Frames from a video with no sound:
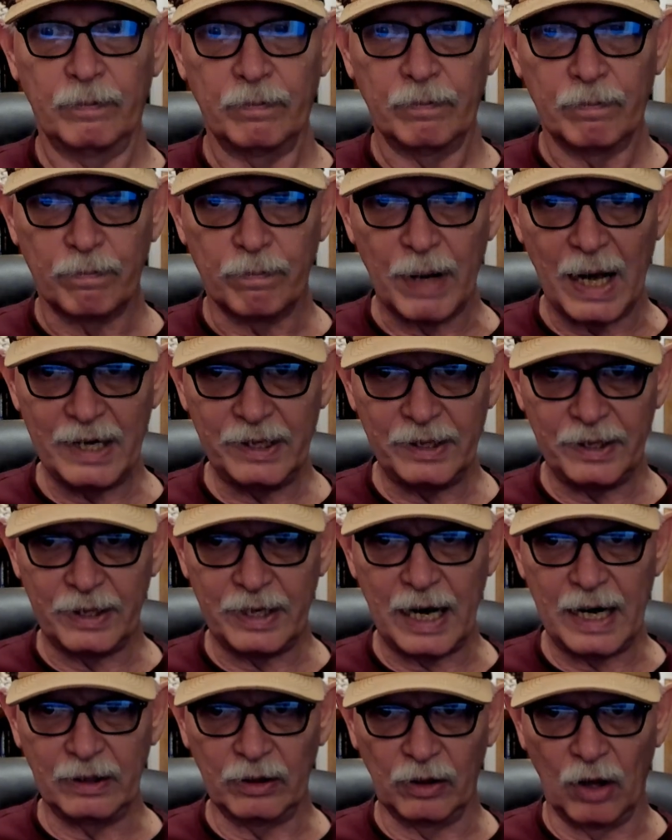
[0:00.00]
by
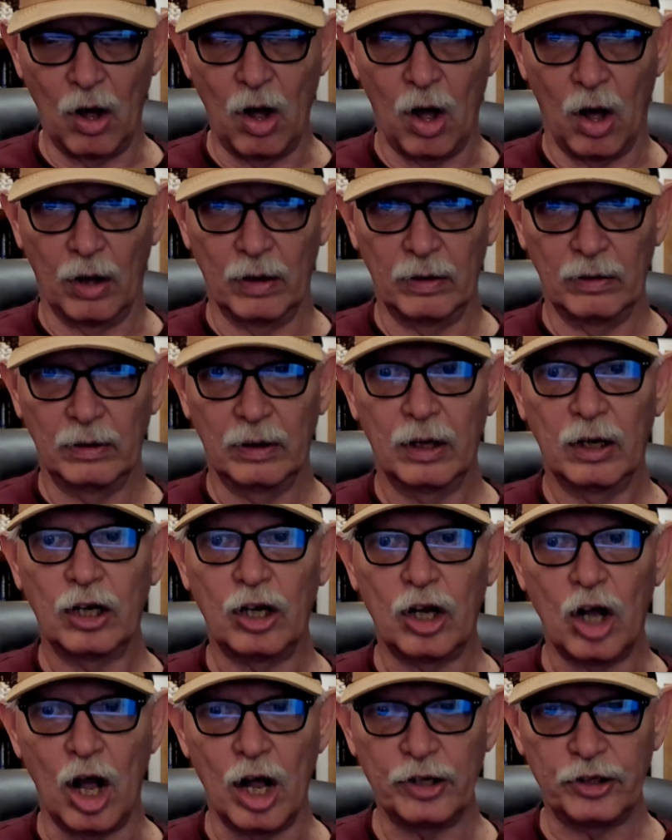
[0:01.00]
state law,
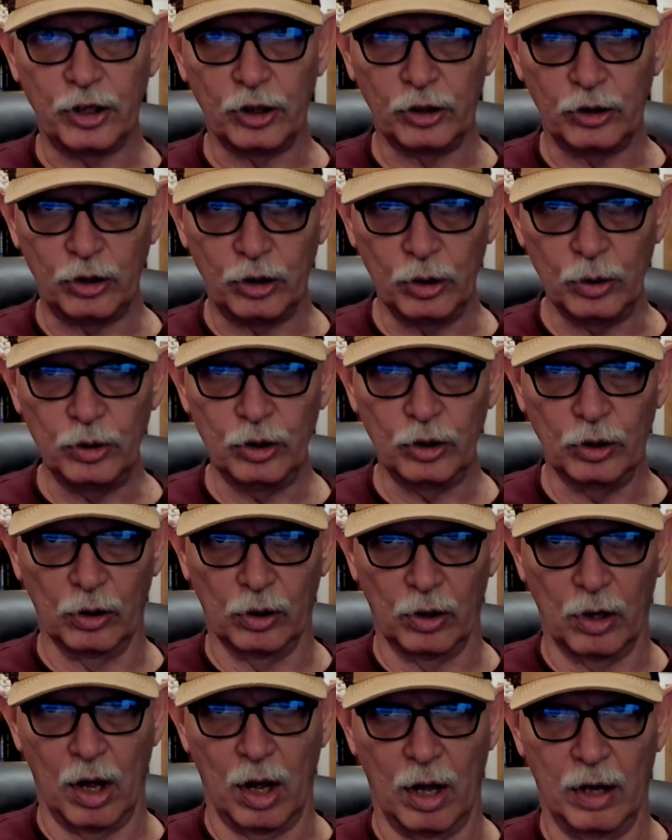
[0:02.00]

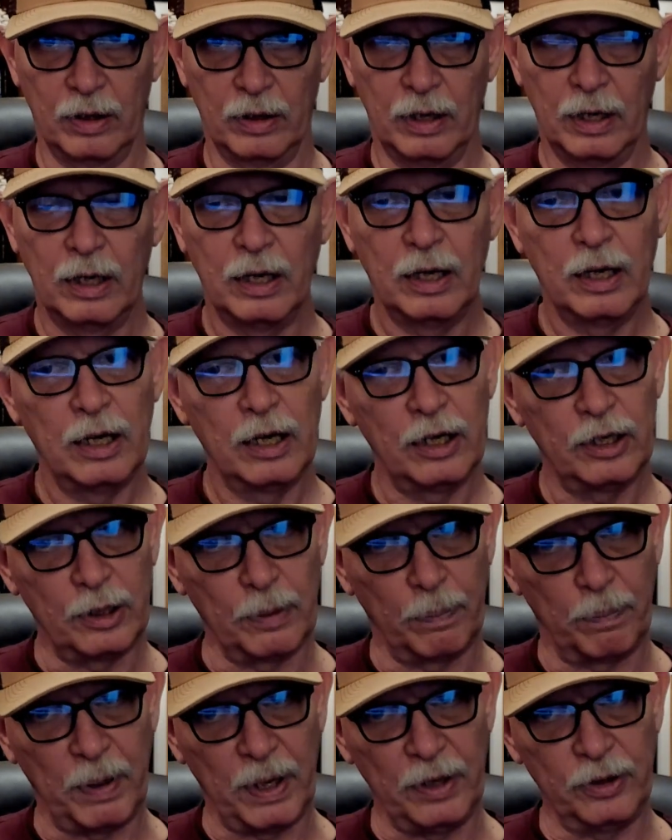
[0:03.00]
constitutional law.
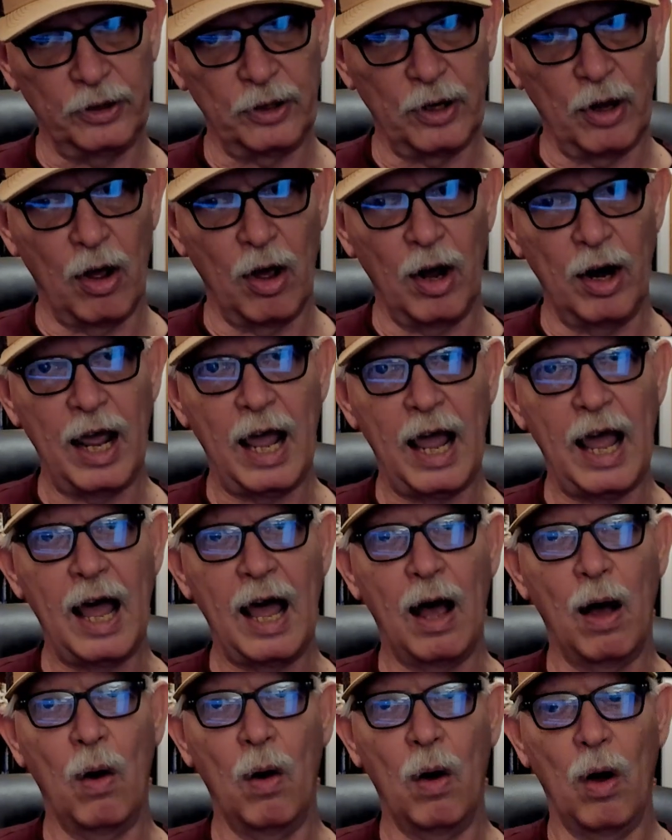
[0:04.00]
Depends on
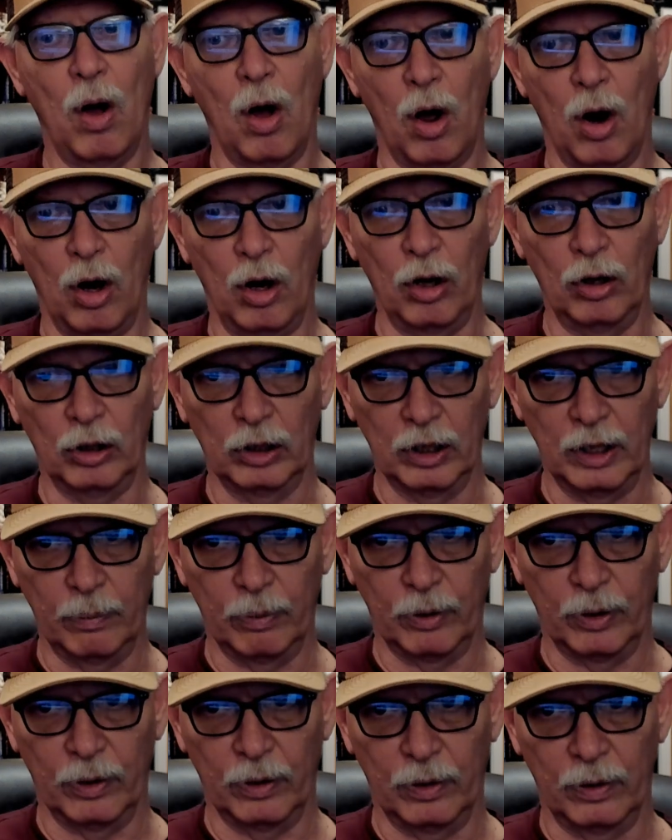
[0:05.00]
how our
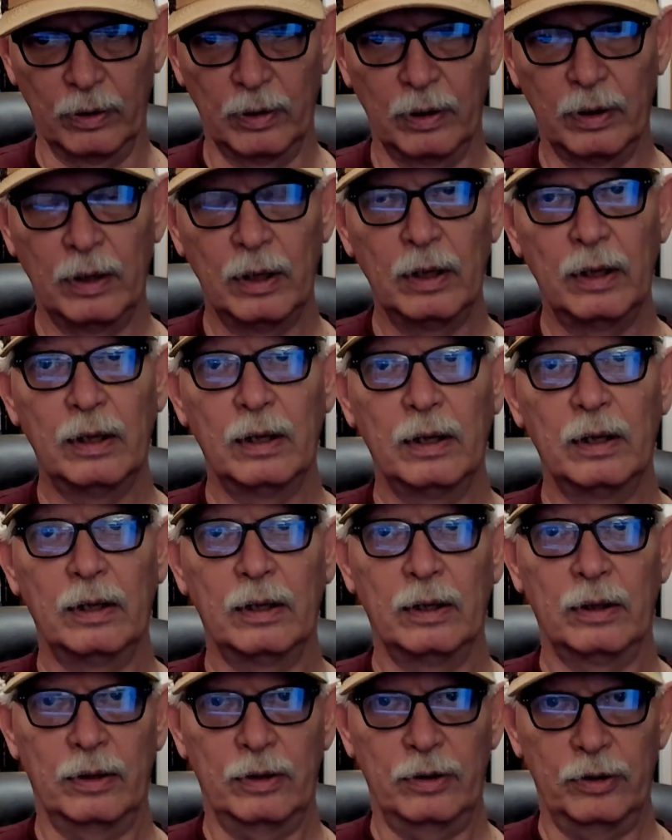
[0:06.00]
liberal
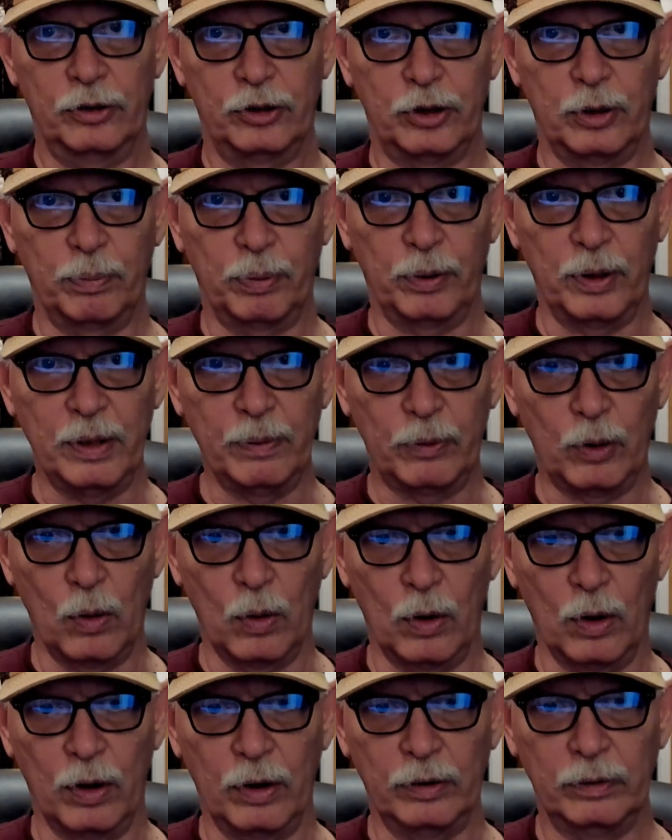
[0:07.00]
Supreme
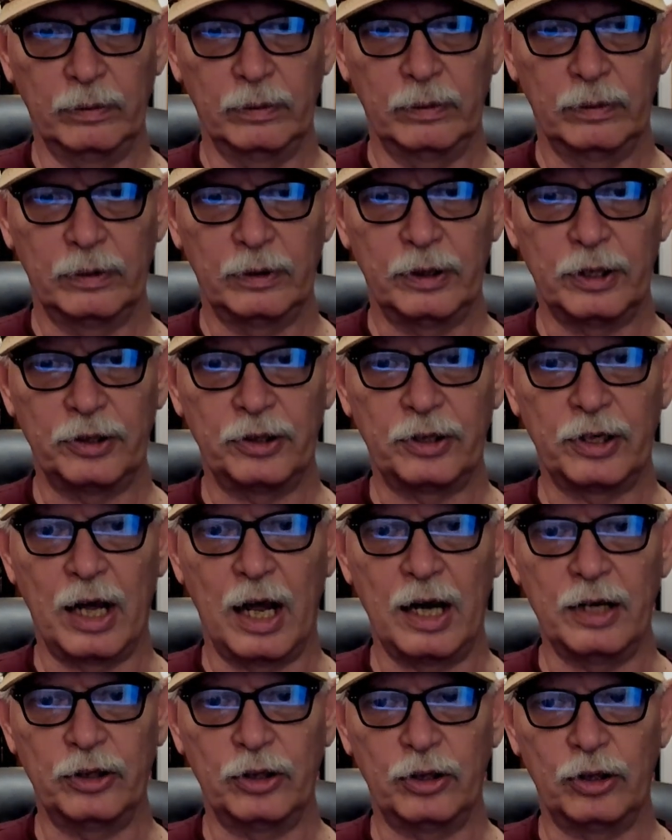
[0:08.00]
Court
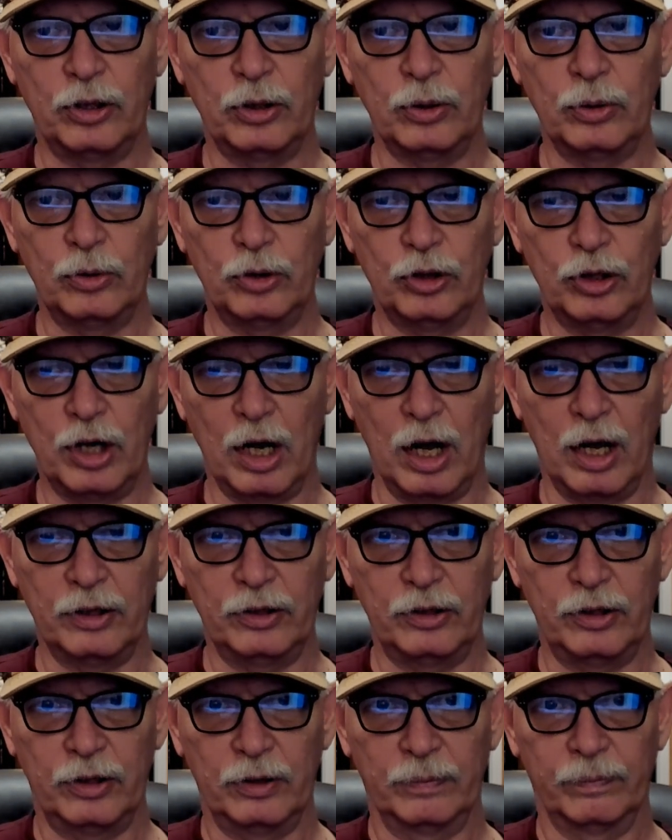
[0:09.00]
decides to
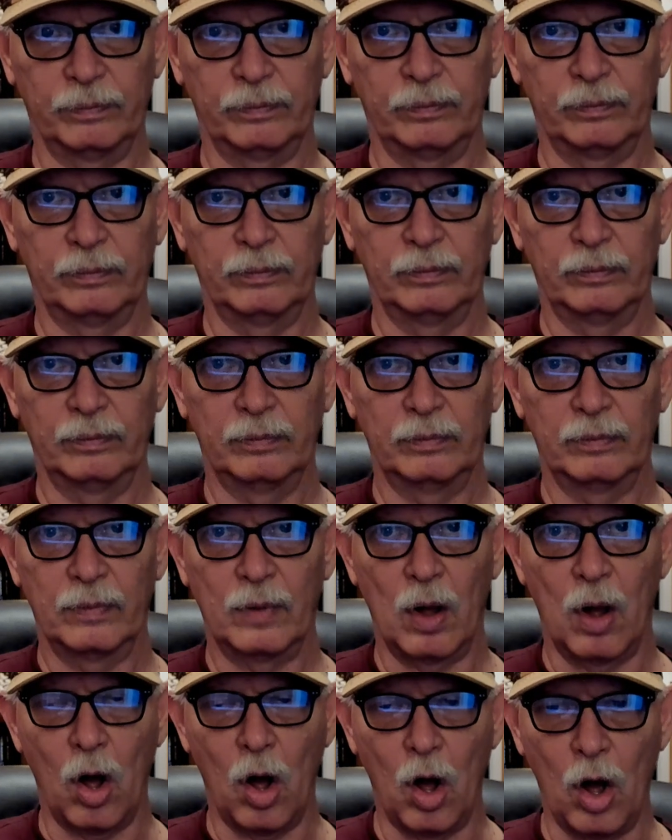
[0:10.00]
judge
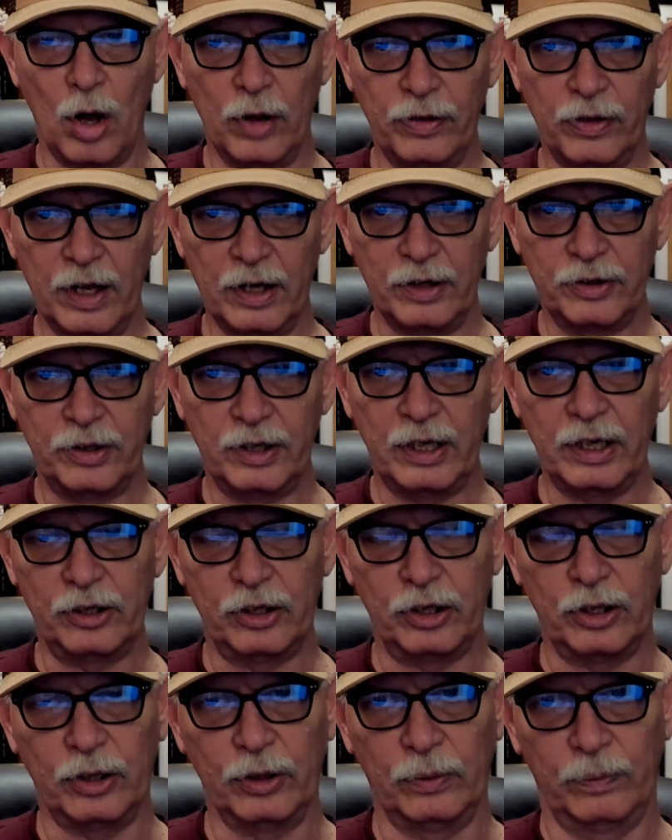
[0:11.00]
on this
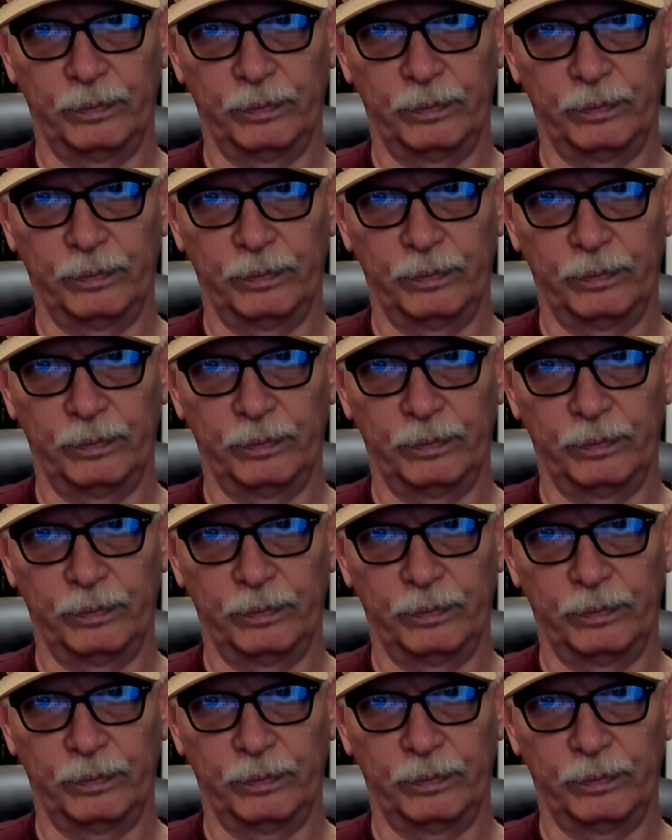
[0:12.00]
issue.